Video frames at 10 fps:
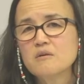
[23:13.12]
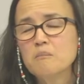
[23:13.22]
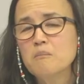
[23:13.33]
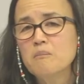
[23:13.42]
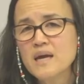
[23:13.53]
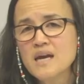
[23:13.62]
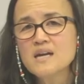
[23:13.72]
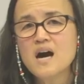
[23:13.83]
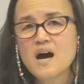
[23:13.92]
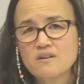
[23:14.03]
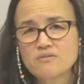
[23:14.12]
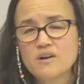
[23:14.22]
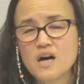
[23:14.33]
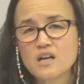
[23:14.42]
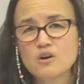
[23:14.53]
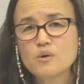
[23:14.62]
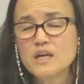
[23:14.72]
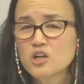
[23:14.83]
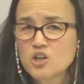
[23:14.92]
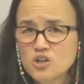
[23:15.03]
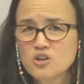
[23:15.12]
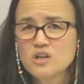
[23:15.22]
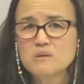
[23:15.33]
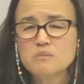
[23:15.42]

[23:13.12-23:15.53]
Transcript: may not follow, it could,